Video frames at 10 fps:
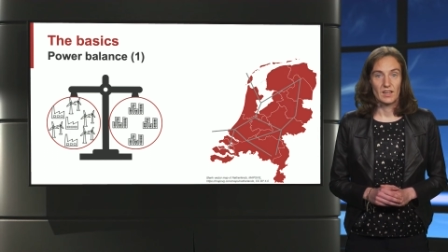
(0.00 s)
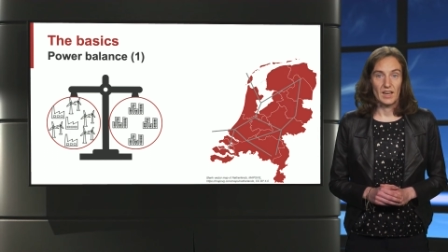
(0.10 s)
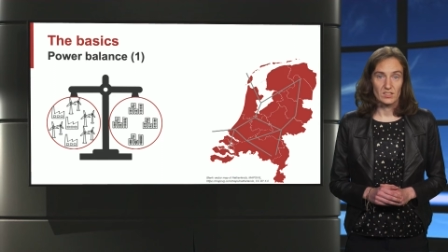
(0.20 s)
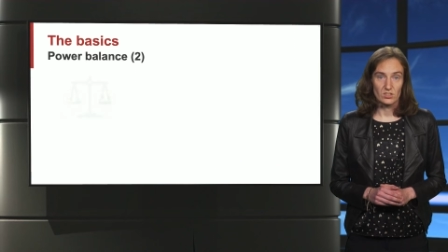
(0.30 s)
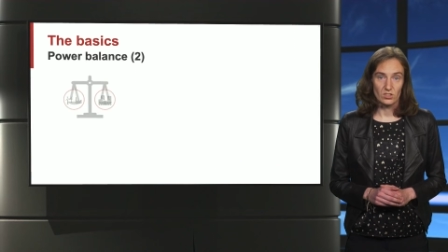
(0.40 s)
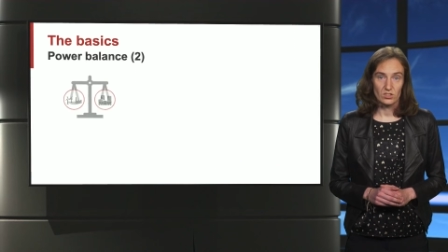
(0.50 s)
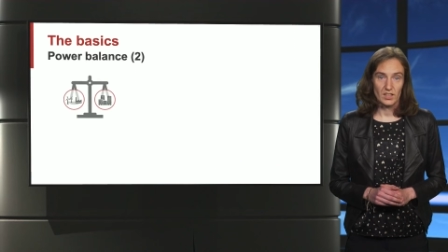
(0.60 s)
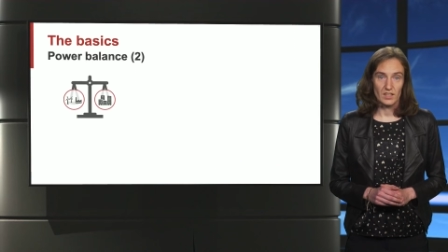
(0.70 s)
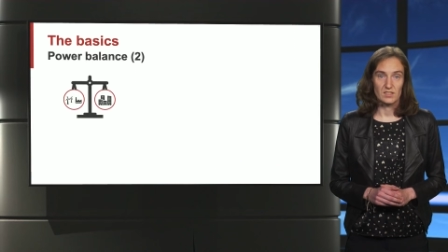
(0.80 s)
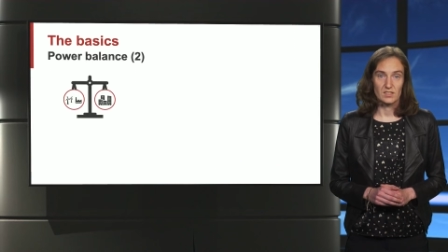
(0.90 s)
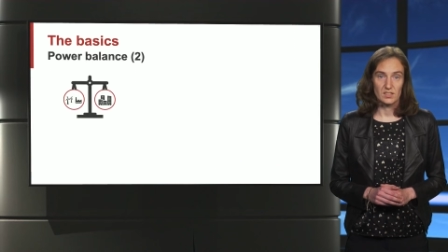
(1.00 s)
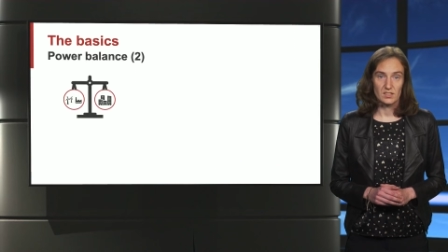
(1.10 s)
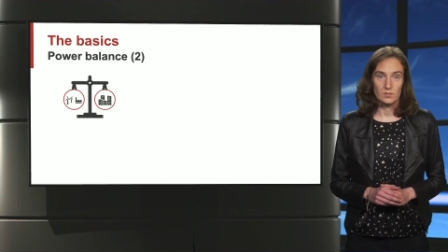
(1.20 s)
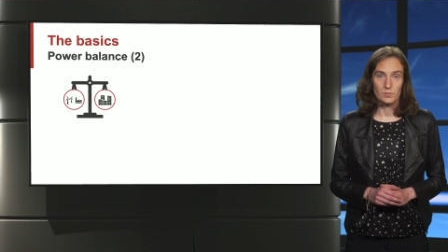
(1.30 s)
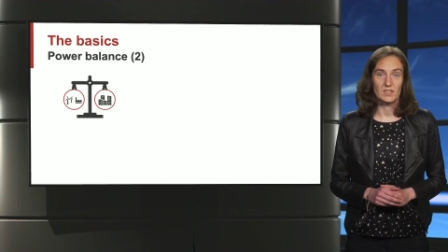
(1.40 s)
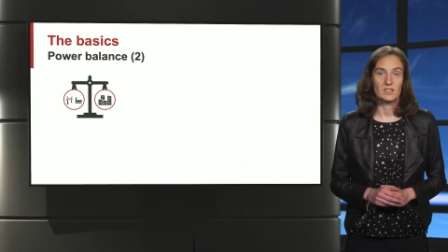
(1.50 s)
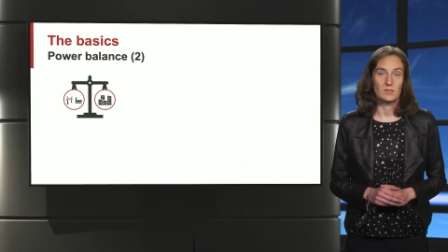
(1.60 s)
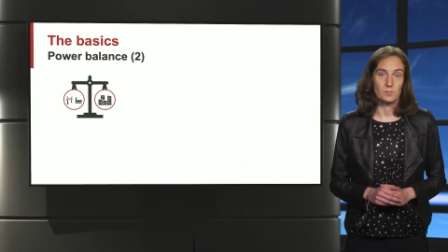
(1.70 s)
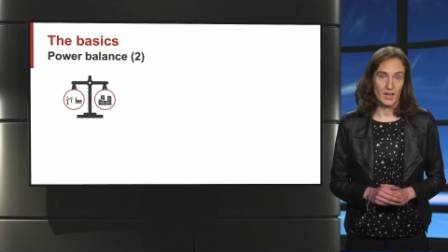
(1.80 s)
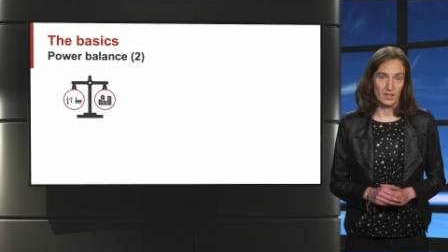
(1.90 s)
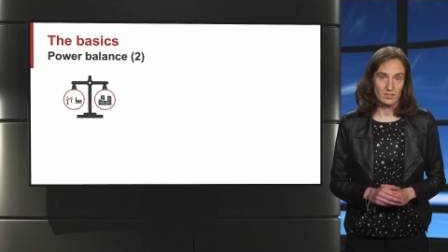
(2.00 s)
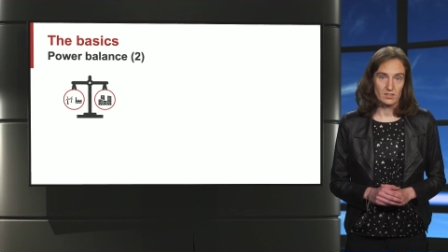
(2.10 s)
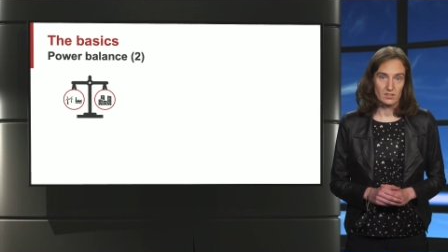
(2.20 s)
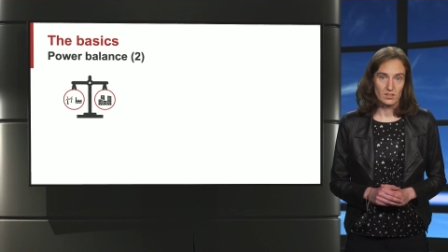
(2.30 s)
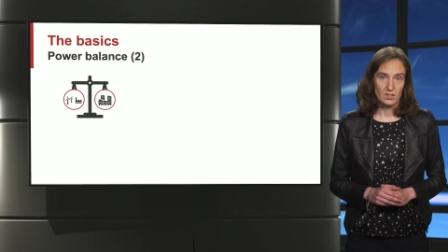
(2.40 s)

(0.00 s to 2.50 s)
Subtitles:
As long as the system is in balance,